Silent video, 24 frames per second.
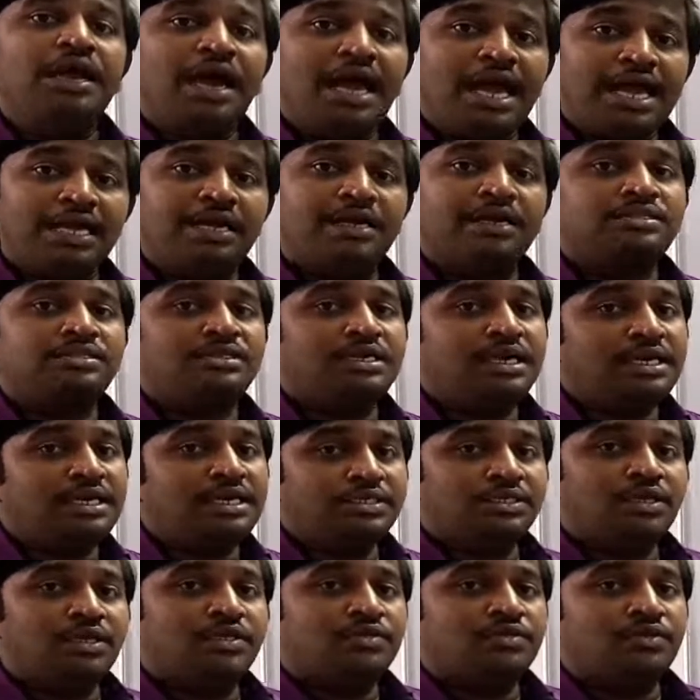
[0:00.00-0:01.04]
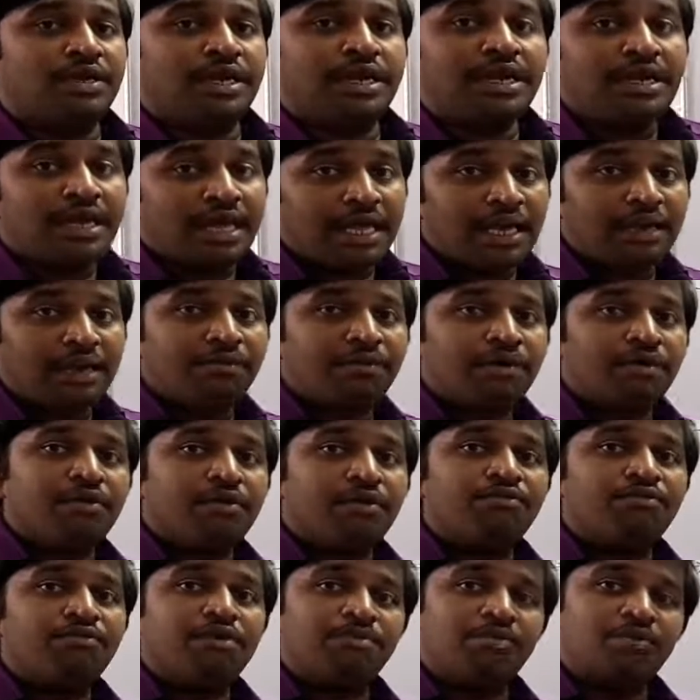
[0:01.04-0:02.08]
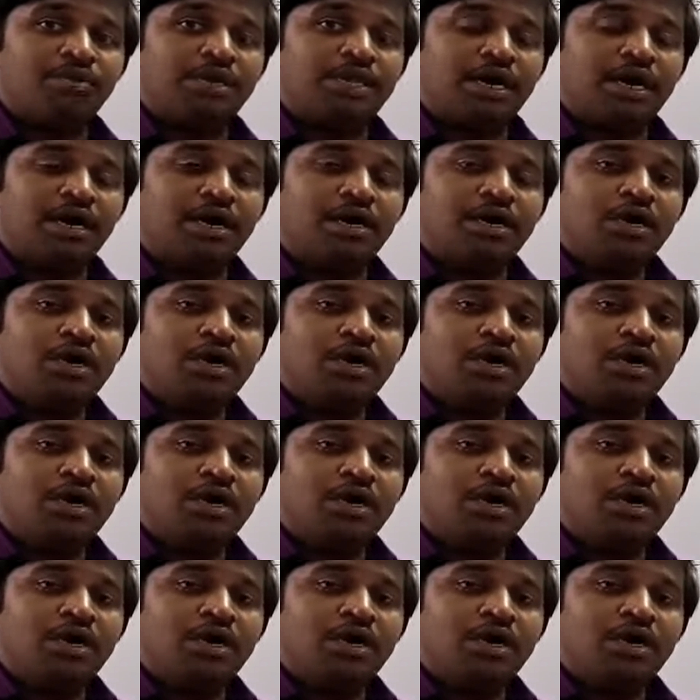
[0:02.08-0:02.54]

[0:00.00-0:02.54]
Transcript: hydrazine is also a derivative of ammonia.